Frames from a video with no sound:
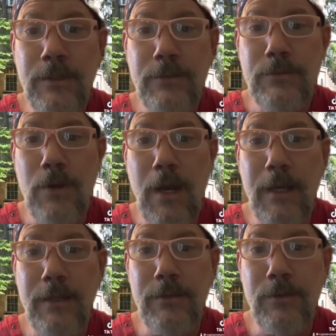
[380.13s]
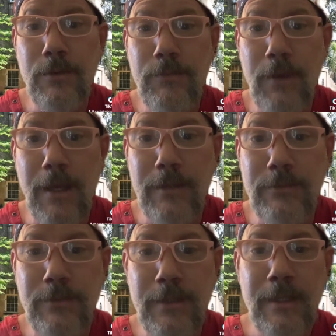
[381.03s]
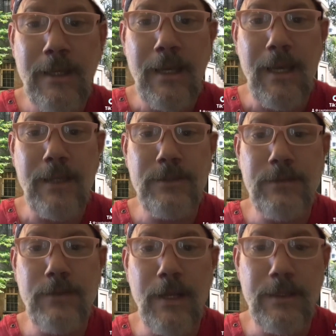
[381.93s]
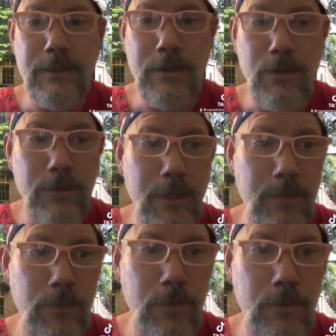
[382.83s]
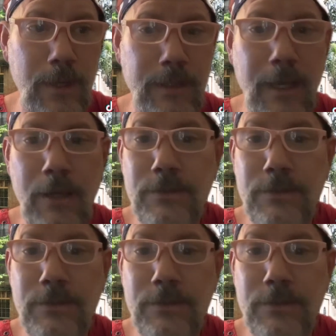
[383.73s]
drying her face. And she said, "I need to go to the airport right now."